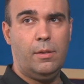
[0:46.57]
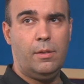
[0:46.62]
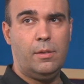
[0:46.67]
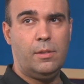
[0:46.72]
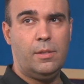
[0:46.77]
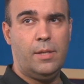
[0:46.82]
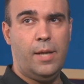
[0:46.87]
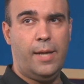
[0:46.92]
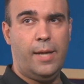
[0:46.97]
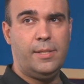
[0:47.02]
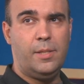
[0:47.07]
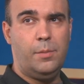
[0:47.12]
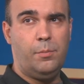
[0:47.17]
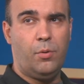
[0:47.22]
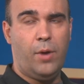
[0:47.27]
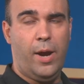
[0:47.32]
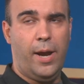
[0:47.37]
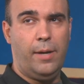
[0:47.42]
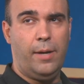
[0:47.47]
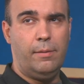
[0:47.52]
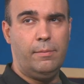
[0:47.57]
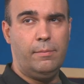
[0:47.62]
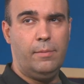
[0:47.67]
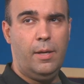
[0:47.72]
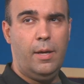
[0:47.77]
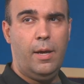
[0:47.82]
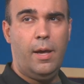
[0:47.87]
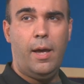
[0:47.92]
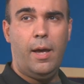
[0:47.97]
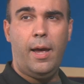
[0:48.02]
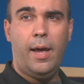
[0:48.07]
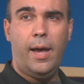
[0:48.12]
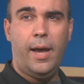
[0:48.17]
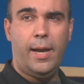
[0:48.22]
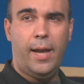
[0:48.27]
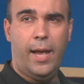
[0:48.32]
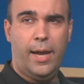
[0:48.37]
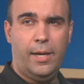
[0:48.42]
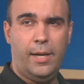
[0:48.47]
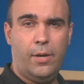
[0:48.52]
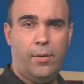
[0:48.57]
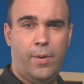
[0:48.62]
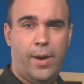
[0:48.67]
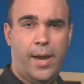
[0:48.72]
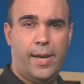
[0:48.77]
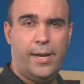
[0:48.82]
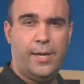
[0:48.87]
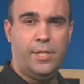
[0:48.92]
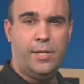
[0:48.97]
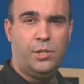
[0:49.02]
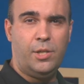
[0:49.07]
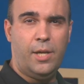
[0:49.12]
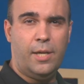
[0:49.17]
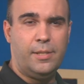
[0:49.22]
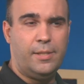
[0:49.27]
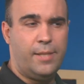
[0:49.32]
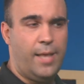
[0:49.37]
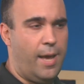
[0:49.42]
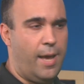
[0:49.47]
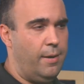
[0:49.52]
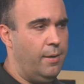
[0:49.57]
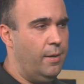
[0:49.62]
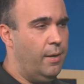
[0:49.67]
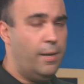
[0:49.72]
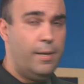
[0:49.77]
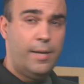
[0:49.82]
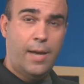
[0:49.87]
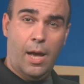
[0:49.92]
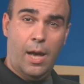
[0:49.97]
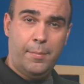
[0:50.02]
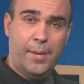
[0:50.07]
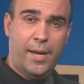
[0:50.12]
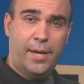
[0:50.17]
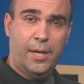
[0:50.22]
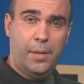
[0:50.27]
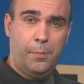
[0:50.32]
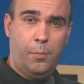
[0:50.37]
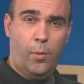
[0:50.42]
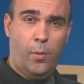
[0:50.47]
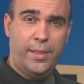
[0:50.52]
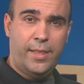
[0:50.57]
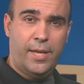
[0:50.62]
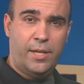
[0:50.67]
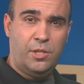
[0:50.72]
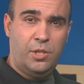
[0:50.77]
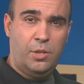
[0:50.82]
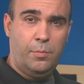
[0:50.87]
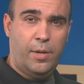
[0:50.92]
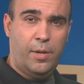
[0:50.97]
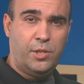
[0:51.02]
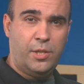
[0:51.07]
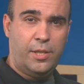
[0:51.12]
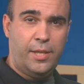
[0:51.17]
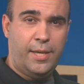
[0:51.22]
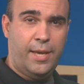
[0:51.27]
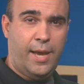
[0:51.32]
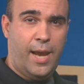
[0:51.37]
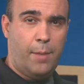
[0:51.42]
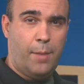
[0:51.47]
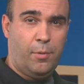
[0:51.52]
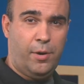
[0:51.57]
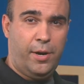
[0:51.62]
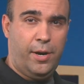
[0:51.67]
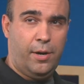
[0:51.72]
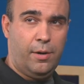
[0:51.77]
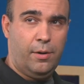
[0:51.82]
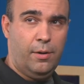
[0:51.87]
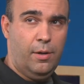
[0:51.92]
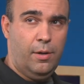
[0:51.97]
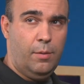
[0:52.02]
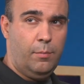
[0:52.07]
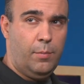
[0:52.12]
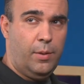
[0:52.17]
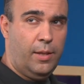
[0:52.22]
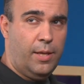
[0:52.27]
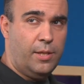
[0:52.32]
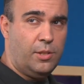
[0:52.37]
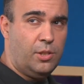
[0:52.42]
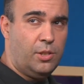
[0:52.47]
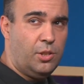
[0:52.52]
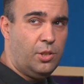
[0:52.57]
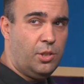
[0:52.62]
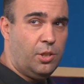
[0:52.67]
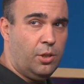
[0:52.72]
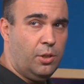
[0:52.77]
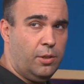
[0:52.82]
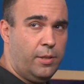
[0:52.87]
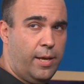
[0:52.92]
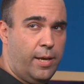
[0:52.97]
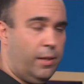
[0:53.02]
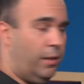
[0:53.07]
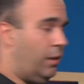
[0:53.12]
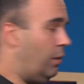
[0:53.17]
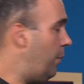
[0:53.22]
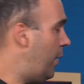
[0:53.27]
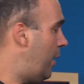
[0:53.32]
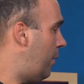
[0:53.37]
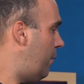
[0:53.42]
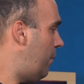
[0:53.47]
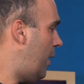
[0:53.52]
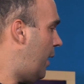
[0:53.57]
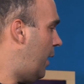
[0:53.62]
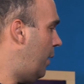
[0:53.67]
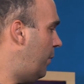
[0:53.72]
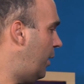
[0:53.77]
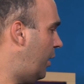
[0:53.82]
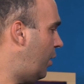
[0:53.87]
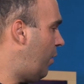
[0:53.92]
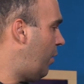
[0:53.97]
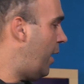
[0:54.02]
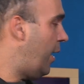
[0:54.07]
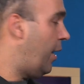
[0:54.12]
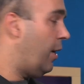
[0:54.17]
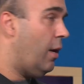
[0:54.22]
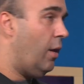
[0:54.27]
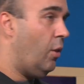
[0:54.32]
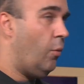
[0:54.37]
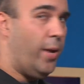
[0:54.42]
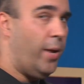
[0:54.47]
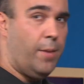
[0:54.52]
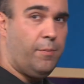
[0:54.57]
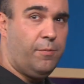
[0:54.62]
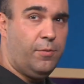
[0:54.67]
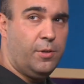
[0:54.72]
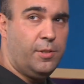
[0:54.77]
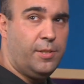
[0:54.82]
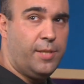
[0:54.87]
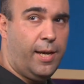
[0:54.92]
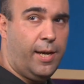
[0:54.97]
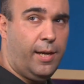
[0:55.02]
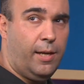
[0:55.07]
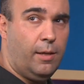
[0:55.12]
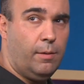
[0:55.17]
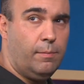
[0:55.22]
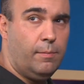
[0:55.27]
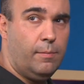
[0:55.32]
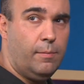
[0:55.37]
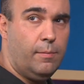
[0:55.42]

It's nice and bright, and I can go ahead and adjust that. Now, I'm not going to point that too much at the camera here, but let's just turn that a little bit, and I'm going to crank it all the way up for a second.